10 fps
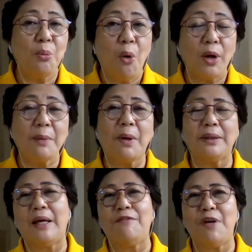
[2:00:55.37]
get to know
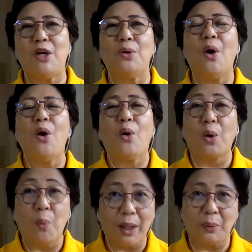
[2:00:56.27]
more about FEU
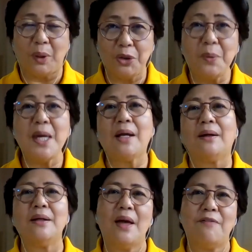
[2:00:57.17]
or what we're
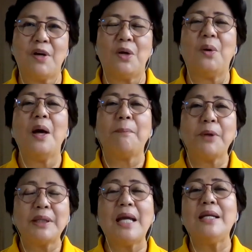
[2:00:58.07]
doing here at FEU
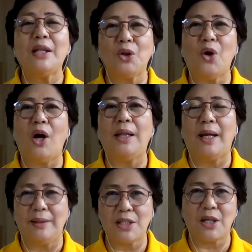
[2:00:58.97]
pertaining to
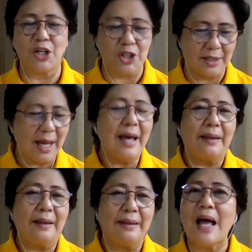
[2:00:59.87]
online
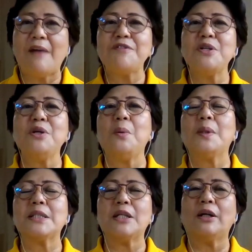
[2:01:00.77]
discussions. This
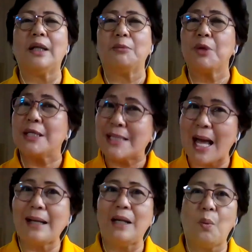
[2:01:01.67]
afternoon, we will start at
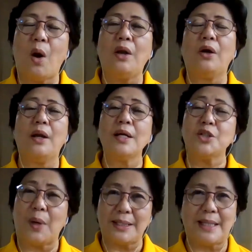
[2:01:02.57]
exactly 1
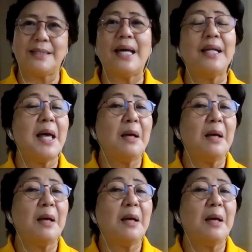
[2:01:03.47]
o'clock. So as I